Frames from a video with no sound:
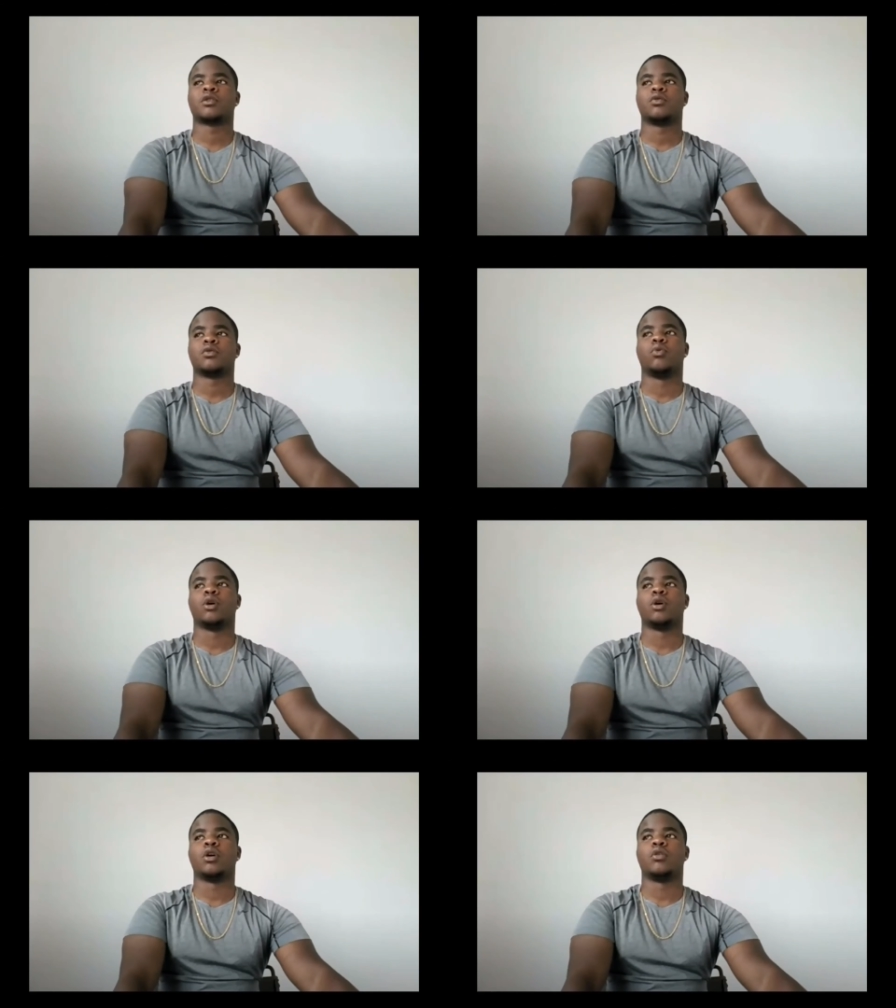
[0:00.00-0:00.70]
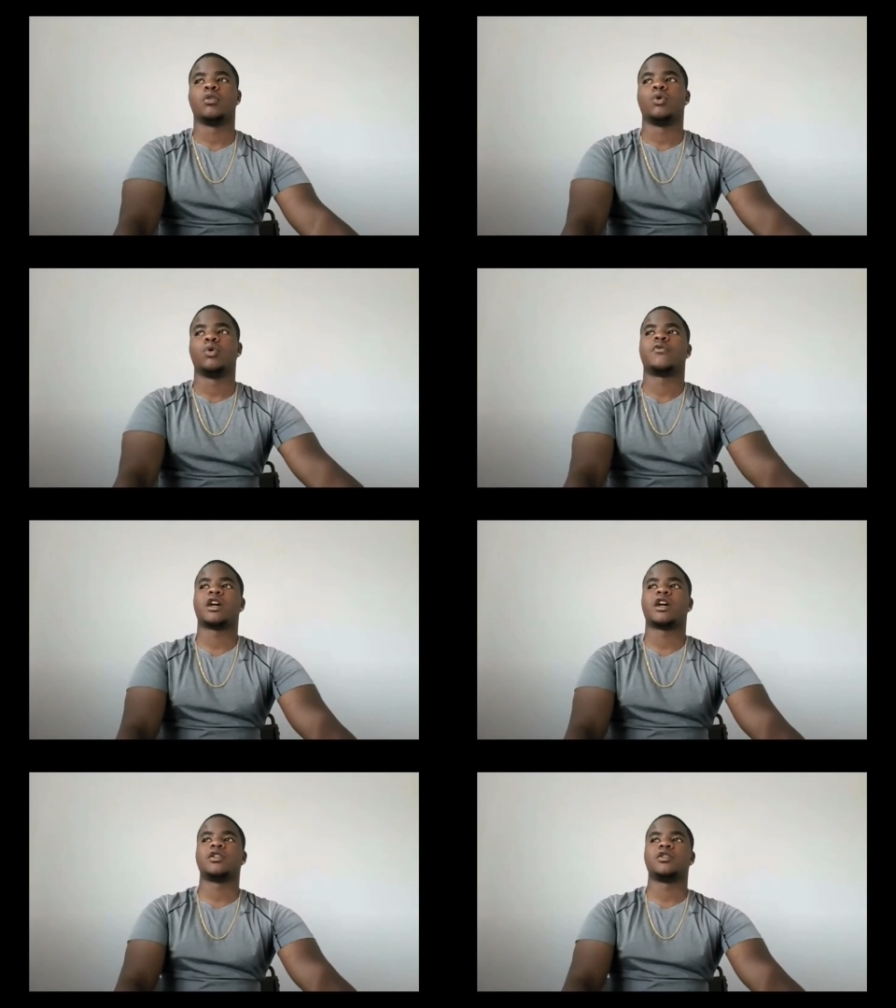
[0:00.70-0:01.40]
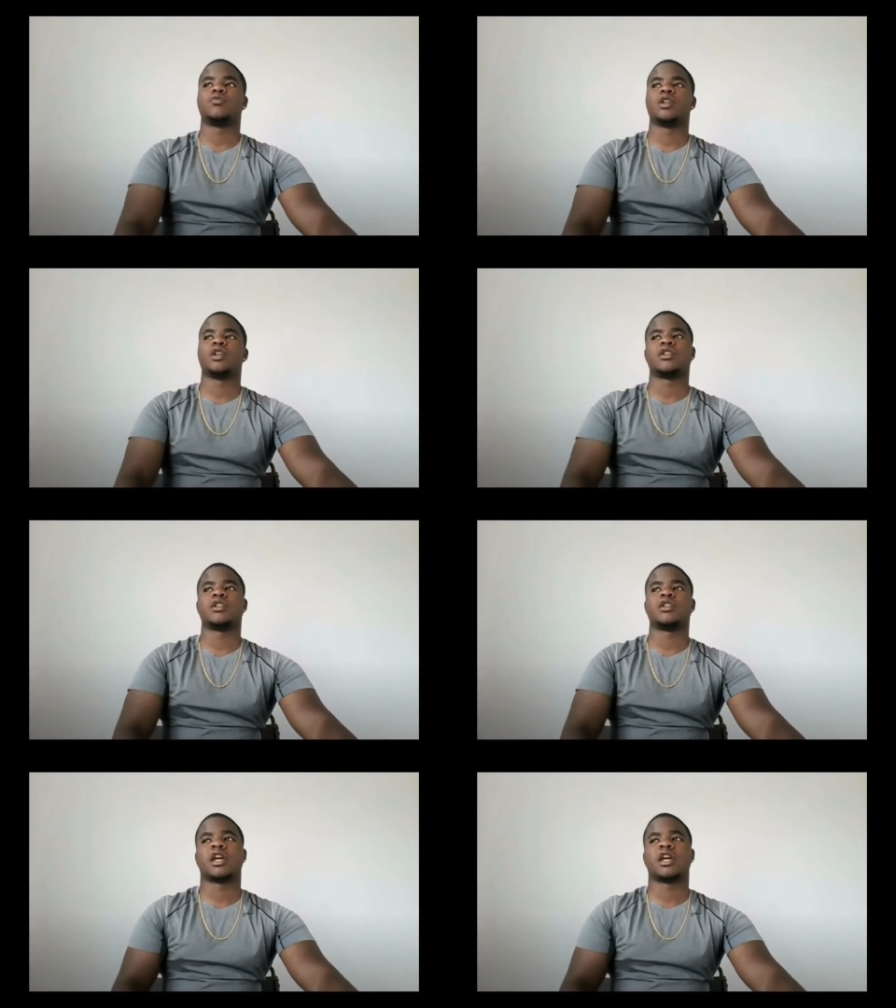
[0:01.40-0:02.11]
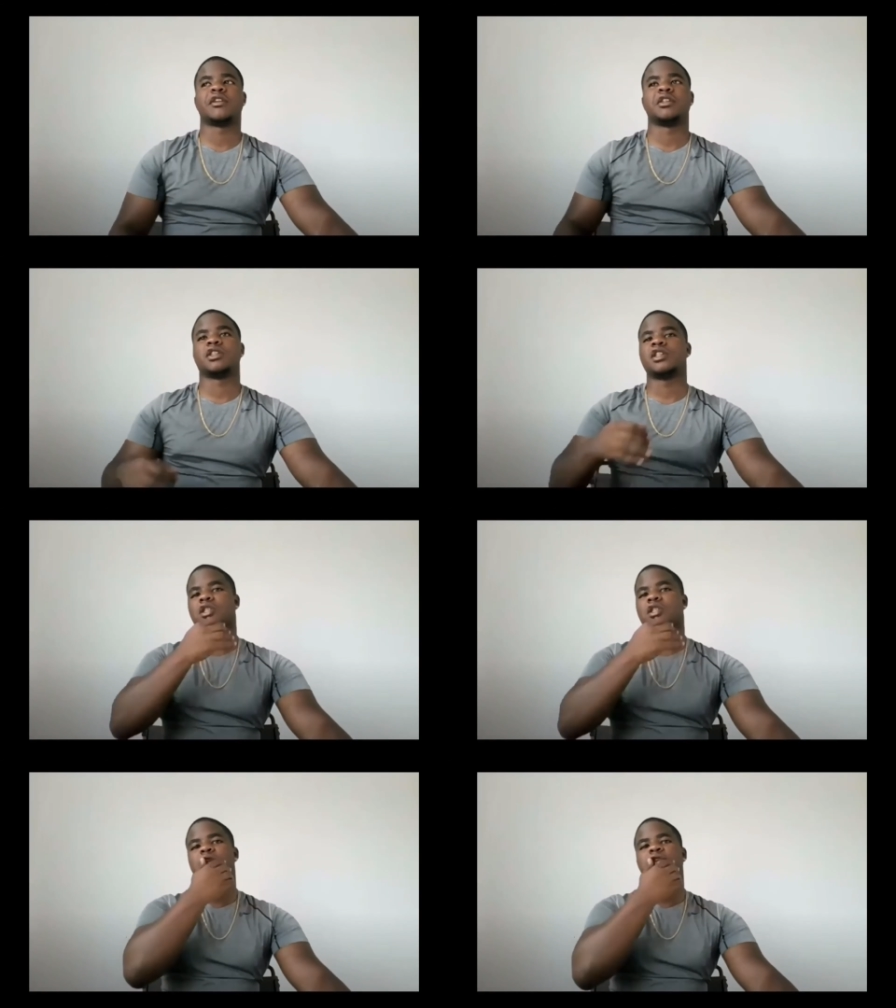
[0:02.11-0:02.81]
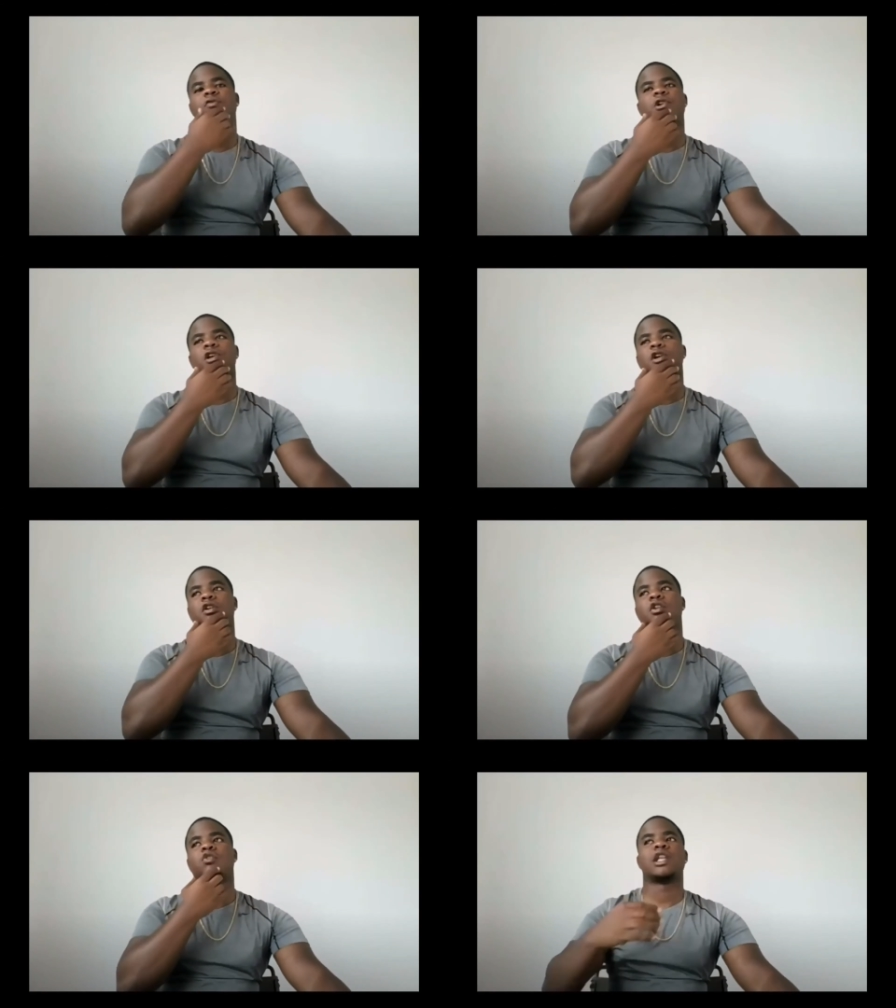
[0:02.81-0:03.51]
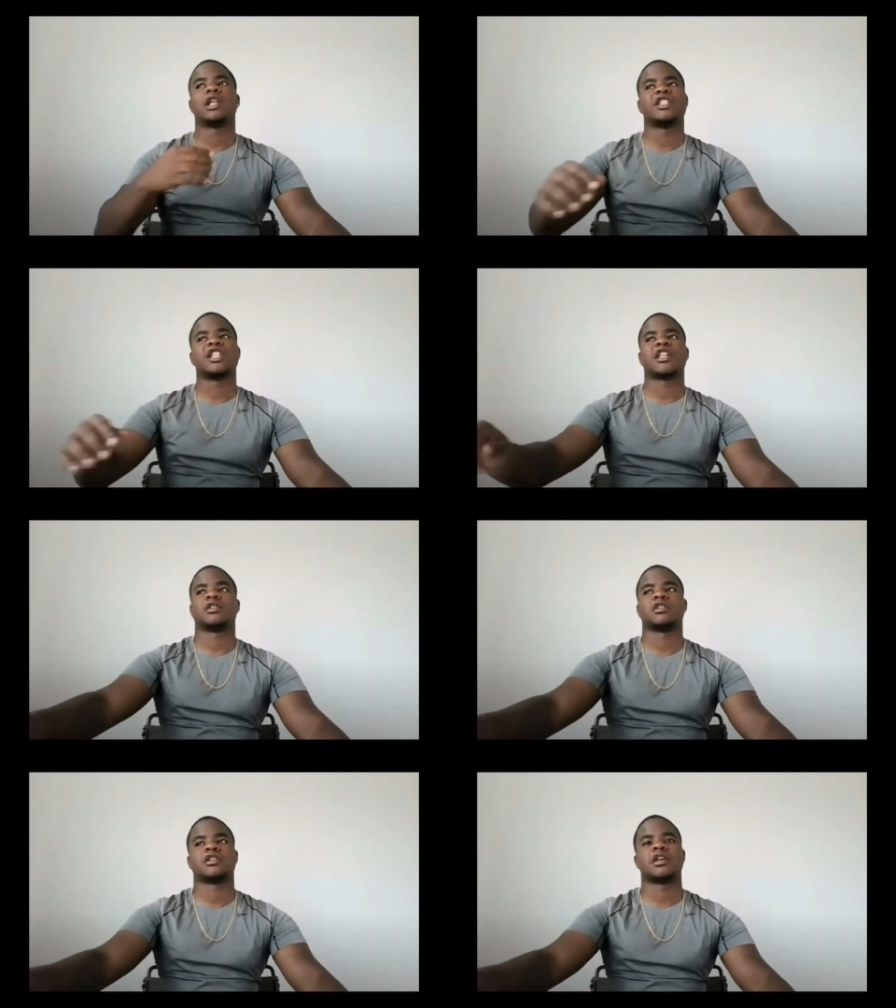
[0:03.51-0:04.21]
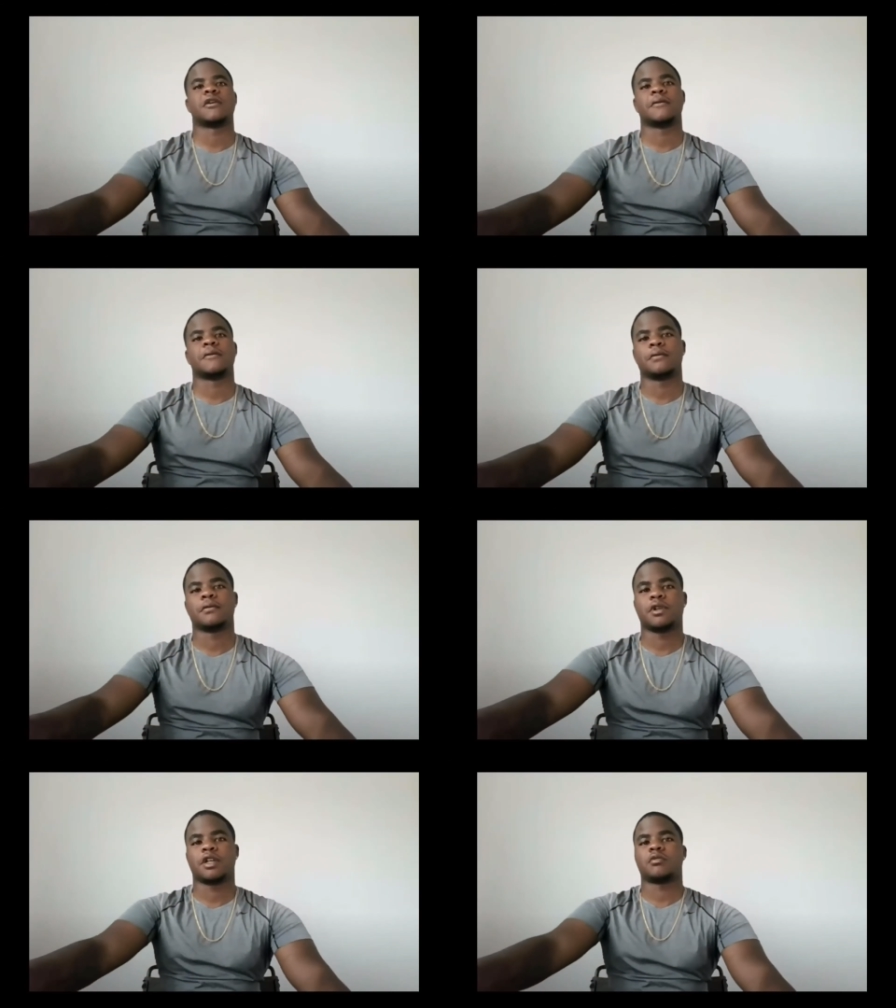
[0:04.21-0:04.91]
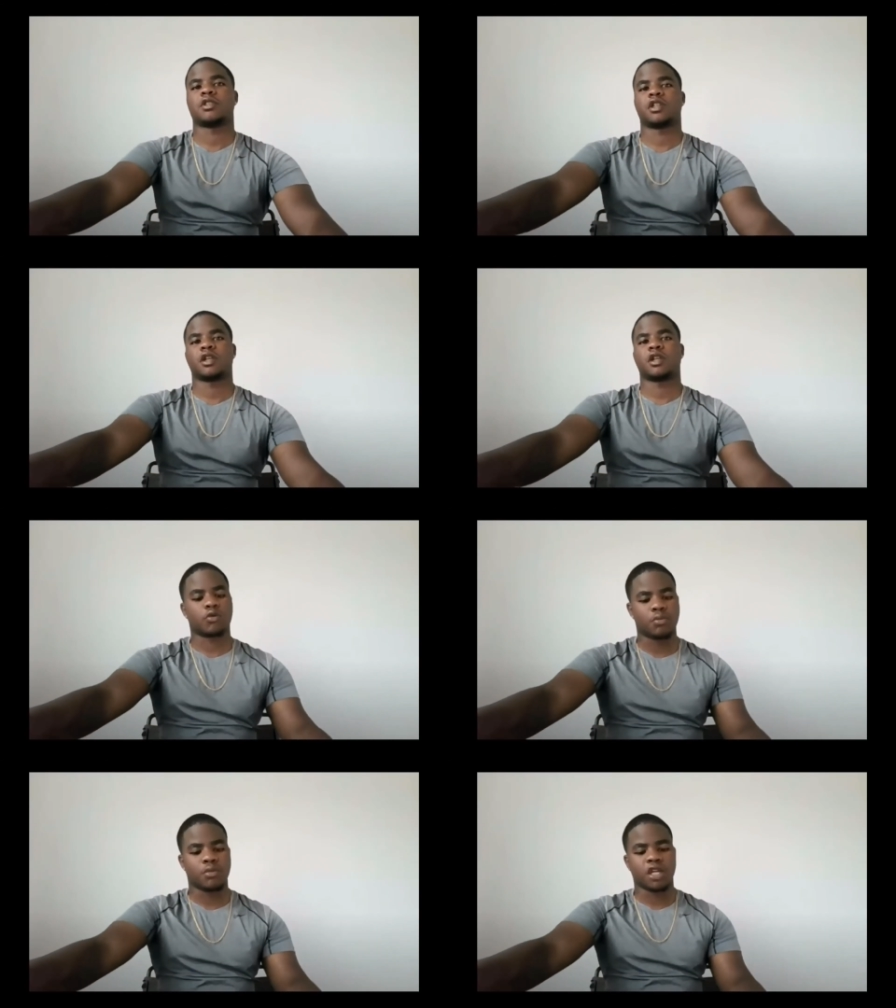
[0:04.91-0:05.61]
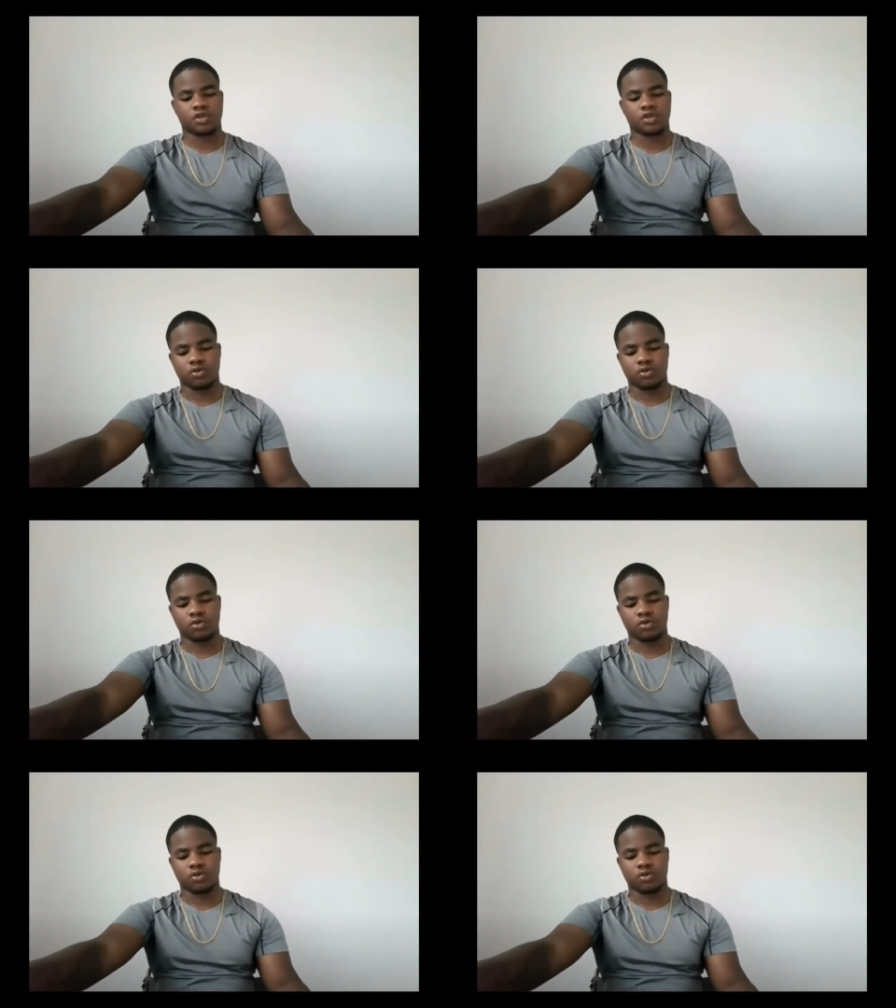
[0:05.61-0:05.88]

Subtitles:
what finally went into that decision of going to Jackson State? You know what I'm saying? Like, what made you?